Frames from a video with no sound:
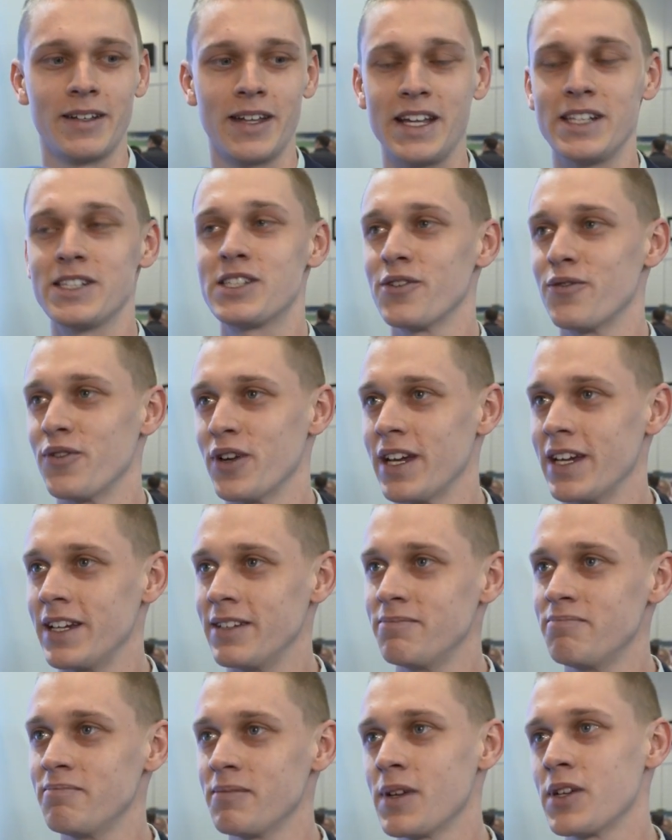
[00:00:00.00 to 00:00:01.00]
intervene,
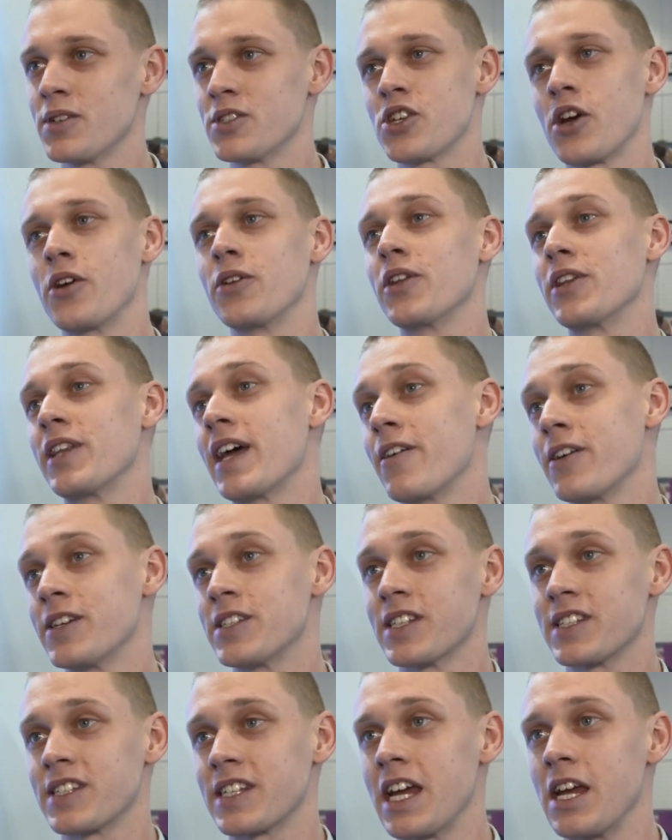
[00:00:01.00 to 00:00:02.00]
show that there
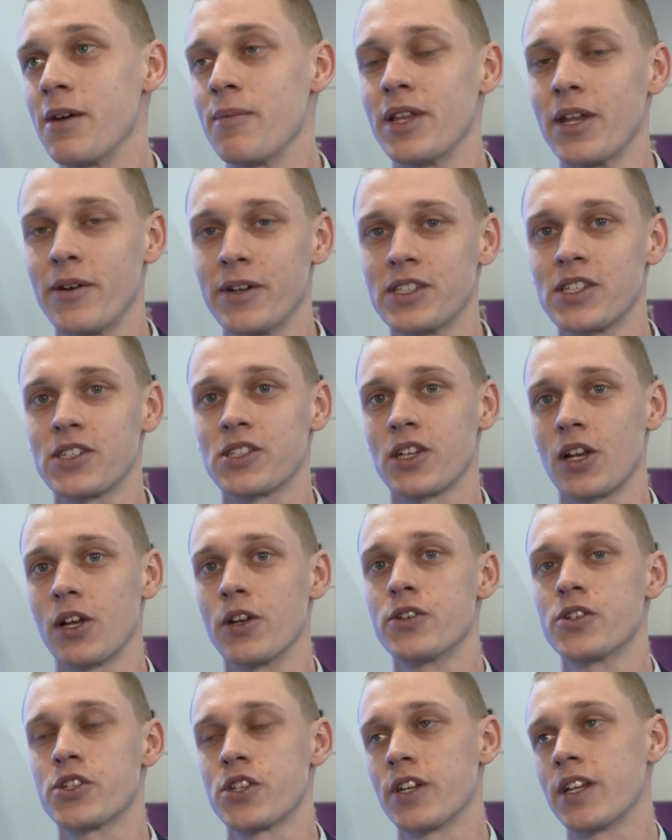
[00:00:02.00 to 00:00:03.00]
is a scheme and there is a
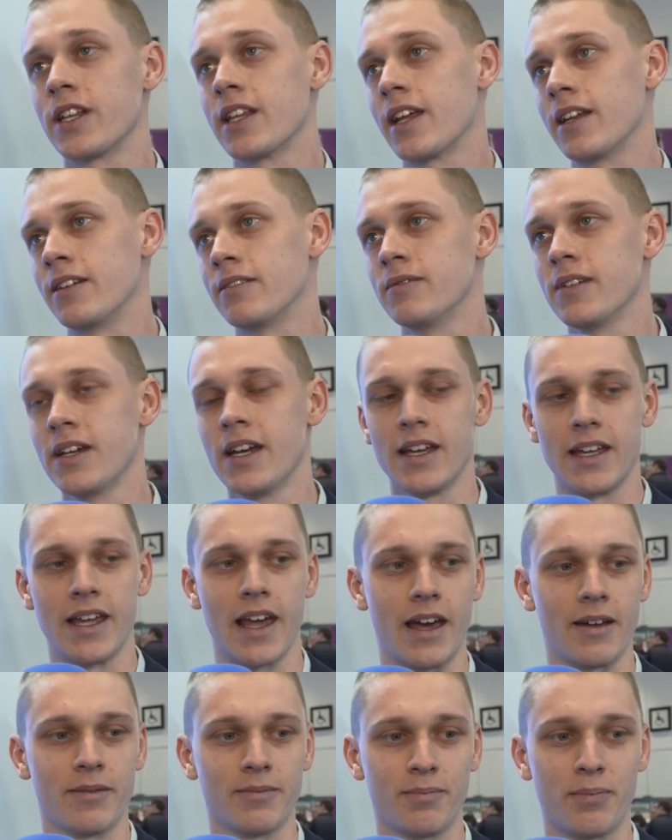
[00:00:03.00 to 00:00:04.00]
solution, and then
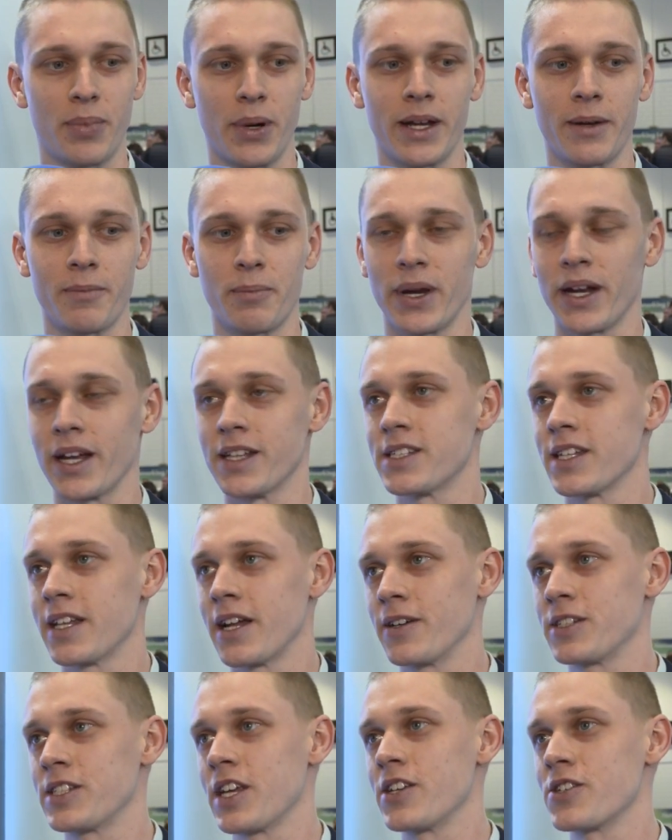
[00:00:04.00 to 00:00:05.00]
bring it to
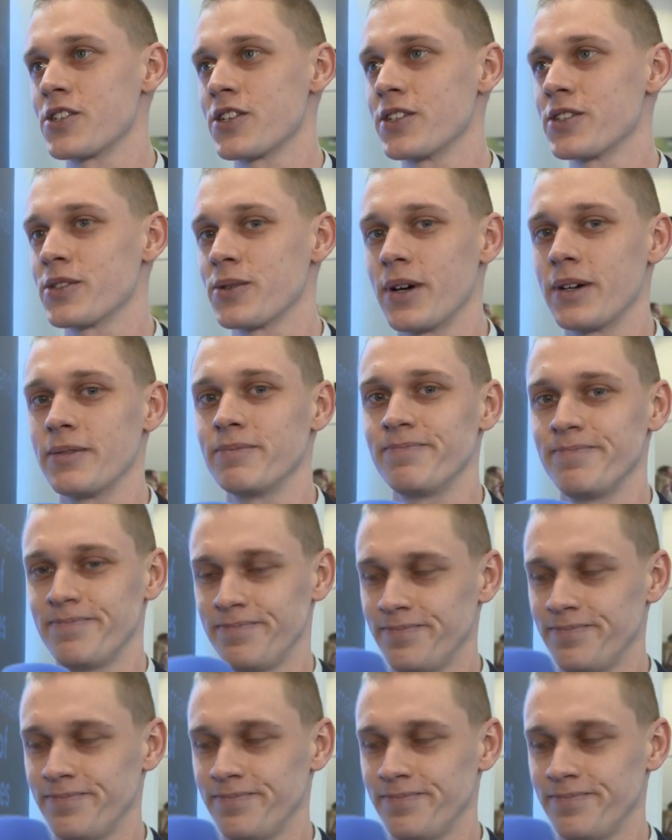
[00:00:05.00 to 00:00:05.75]
their attention as well.